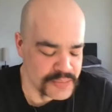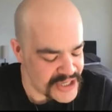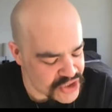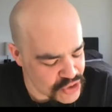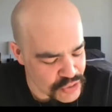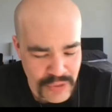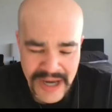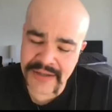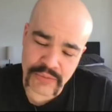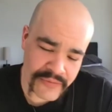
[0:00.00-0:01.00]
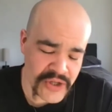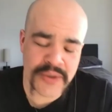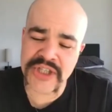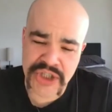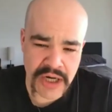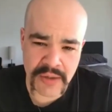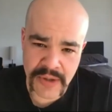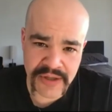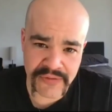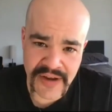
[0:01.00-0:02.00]
Make sure you rate it, review it, share it
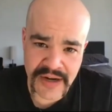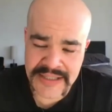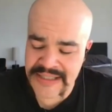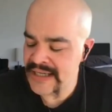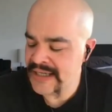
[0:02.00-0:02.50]
with your friends.